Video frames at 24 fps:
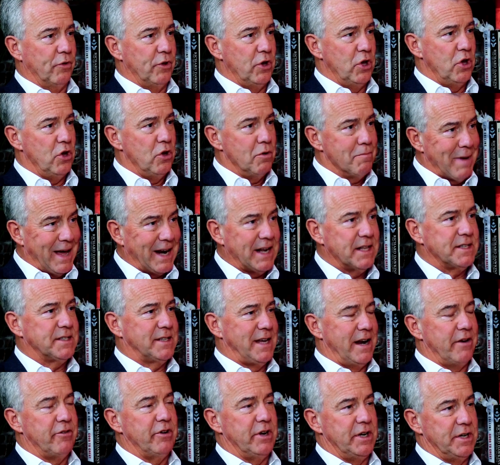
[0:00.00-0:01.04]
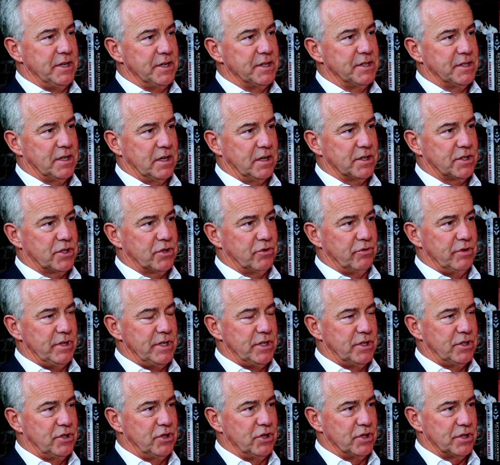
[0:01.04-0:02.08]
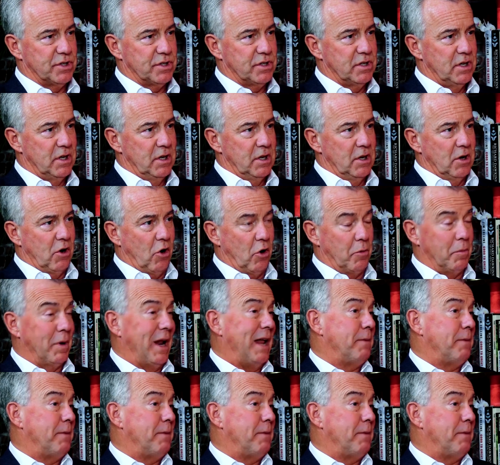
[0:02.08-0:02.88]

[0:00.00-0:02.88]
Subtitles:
The humanitarian disaster is just horrible.